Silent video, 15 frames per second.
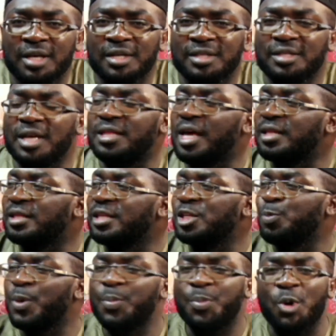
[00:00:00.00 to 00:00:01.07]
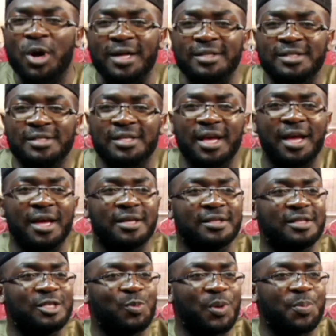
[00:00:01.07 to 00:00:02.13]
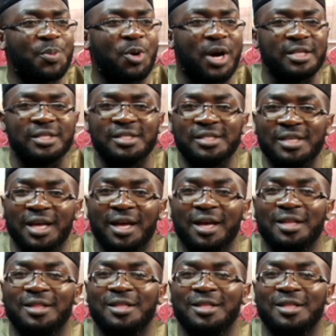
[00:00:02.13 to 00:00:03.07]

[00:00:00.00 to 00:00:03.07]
such that these people can say, these people can say,